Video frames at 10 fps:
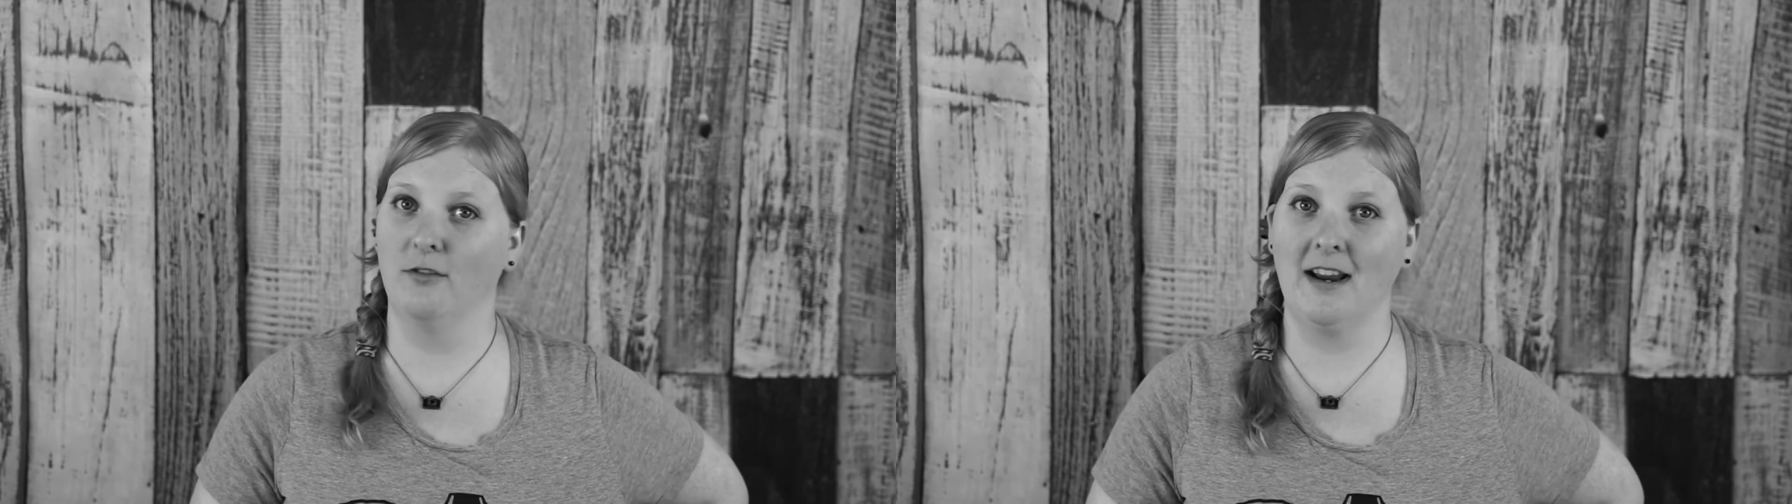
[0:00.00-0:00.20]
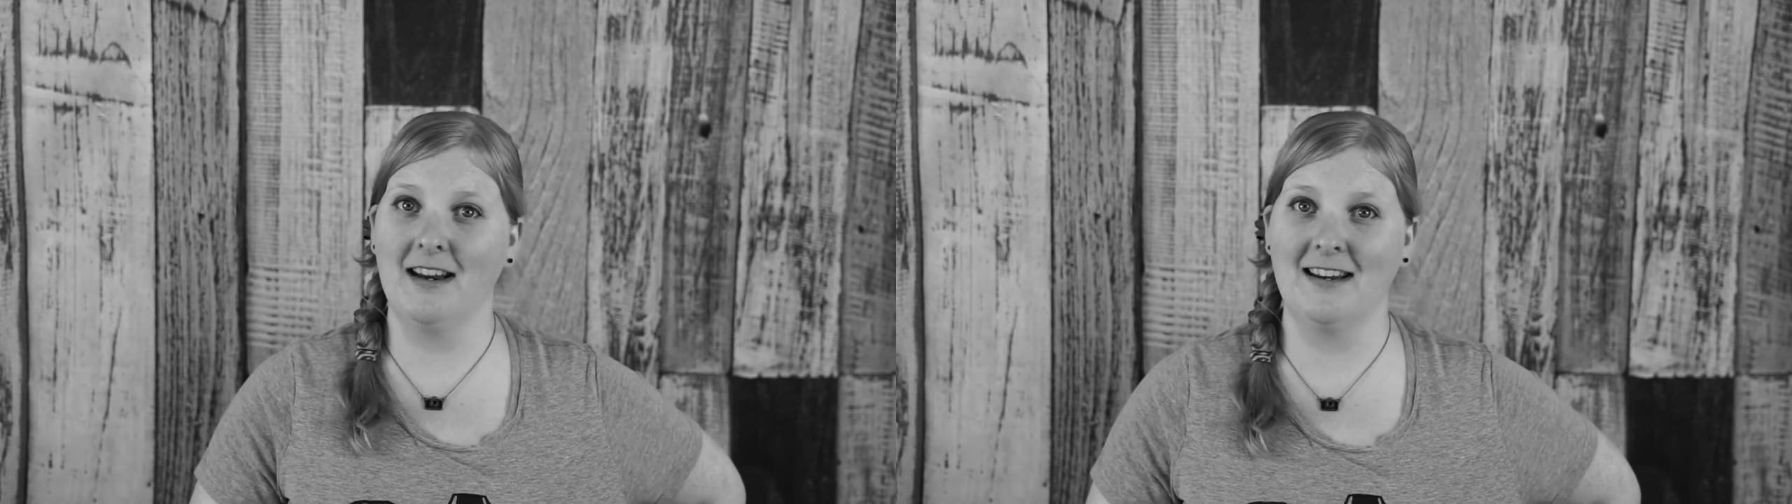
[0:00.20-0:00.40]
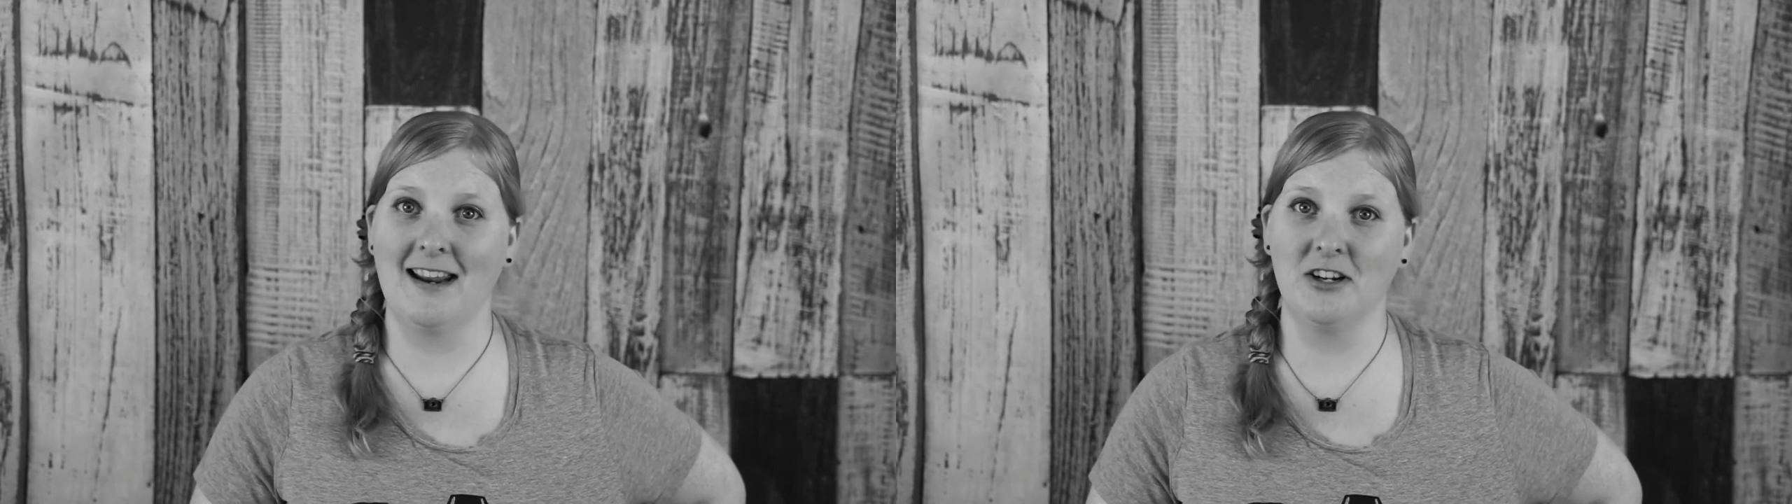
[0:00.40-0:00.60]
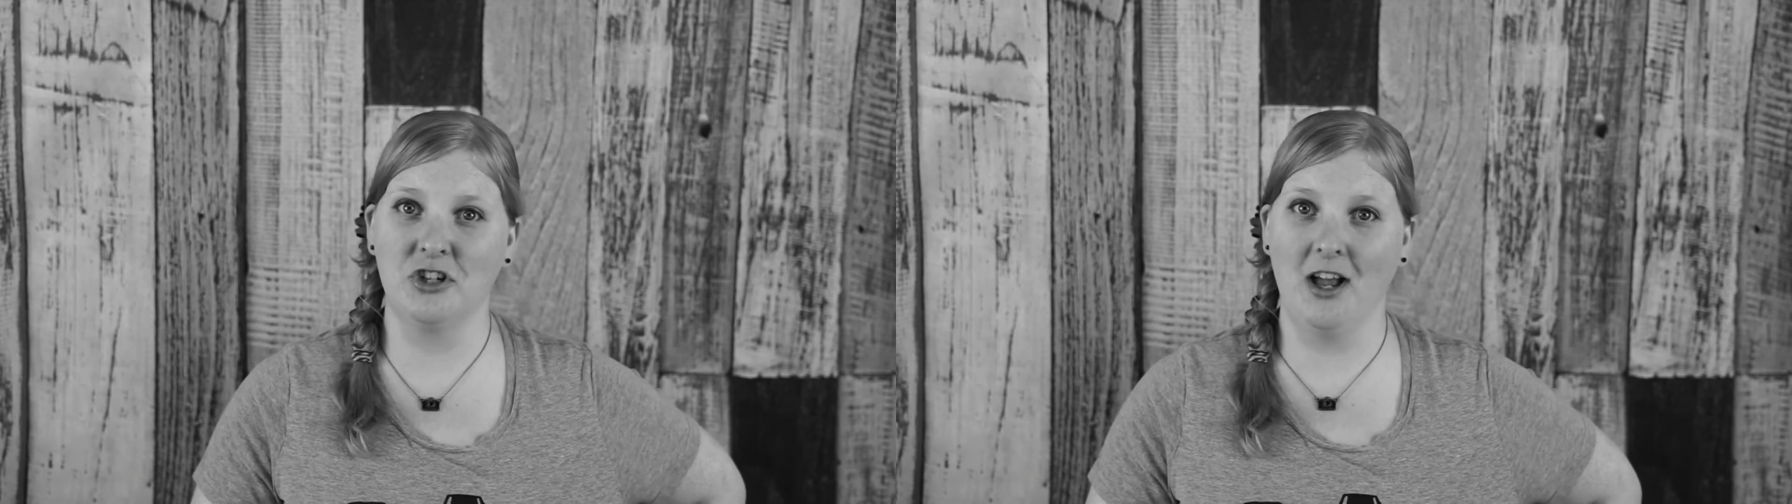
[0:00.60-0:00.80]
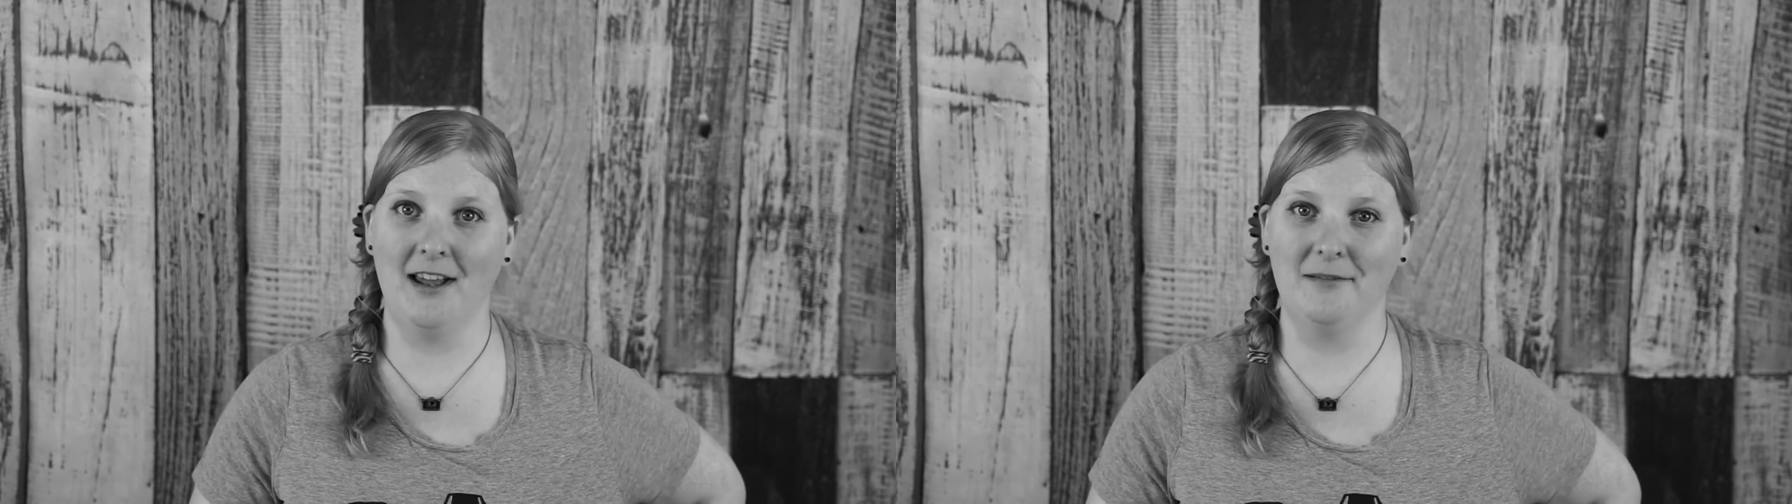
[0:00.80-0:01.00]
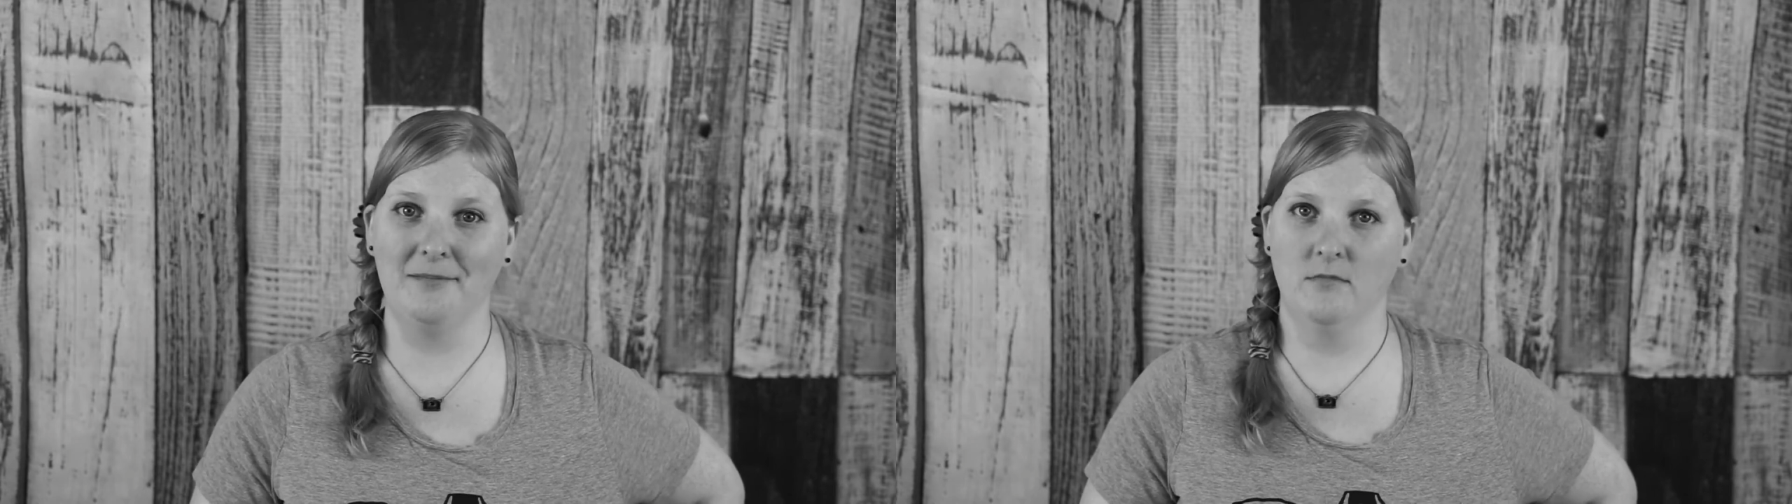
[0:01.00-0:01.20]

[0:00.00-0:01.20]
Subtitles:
ready to take a shot.